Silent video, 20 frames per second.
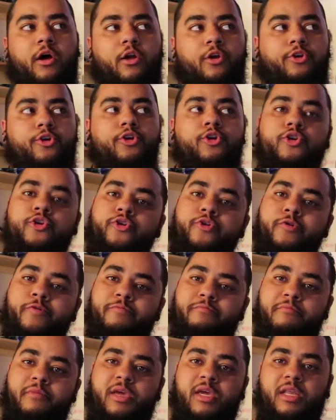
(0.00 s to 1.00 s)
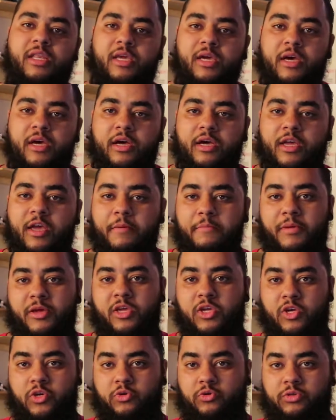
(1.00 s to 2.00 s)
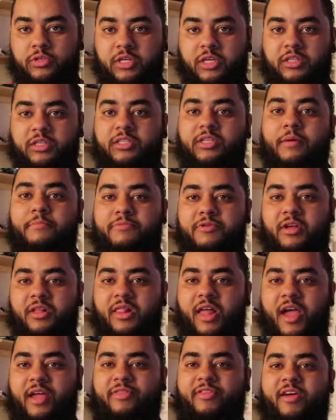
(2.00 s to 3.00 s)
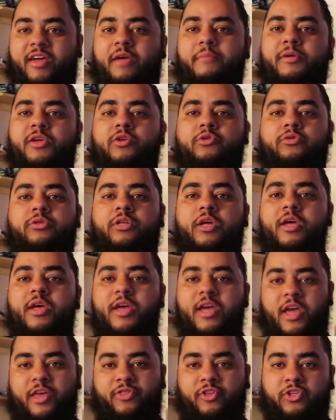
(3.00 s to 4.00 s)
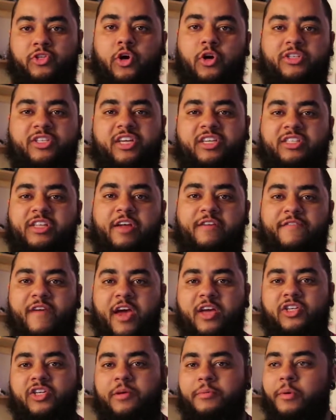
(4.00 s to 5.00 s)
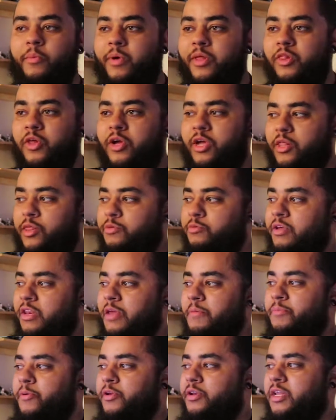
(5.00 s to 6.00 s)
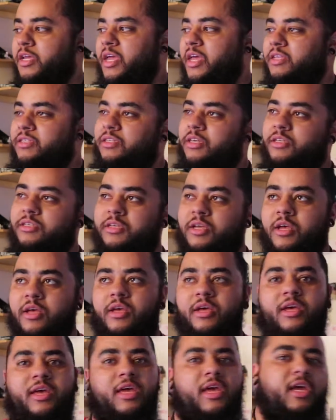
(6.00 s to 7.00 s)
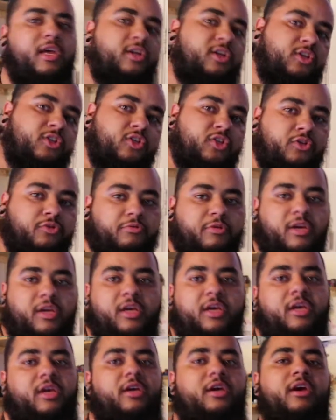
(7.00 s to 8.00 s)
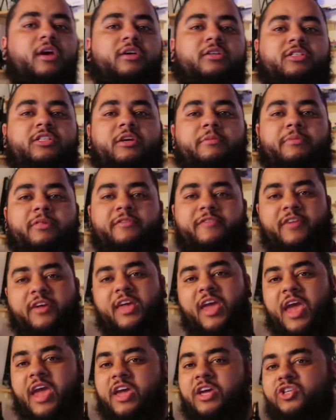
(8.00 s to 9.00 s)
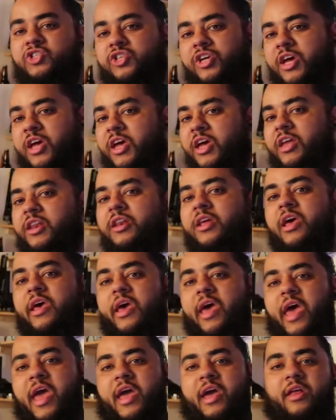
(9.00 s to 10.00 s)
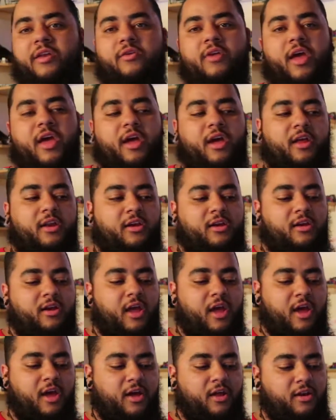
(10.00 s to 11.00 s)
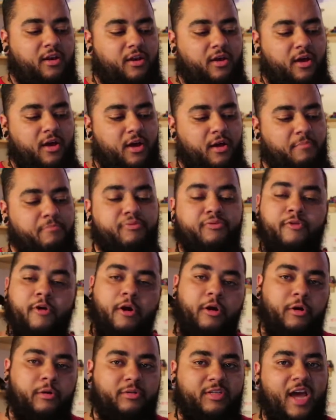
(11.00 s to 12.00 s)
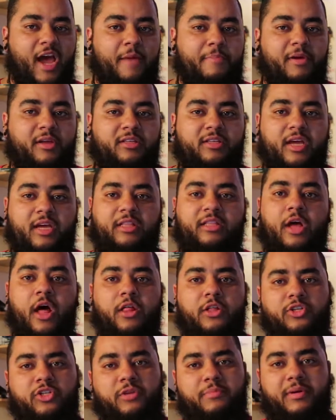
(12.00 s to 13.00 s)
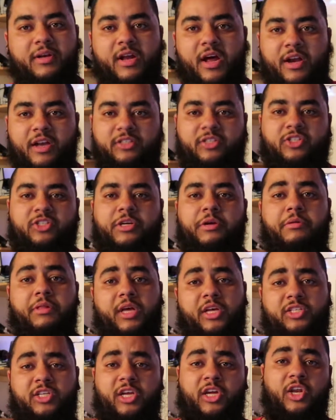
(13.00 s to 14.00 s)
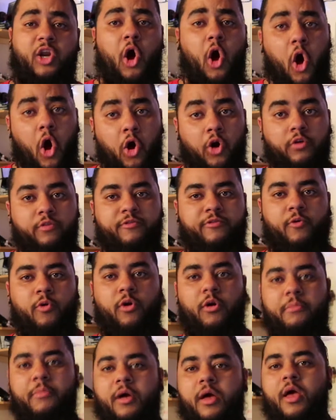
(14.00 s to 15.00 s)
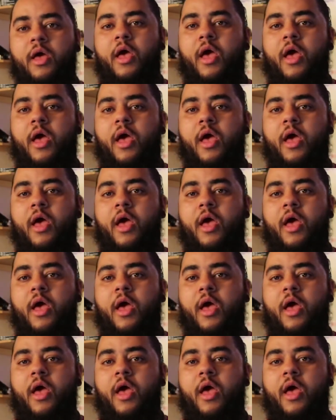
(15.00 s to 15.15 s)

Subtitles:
new media can be used in something like that, can be used in this artistic fashion. I mean, we look at 3D printing as this industry simplification and prototyping technology, but not necessarily as like an art form.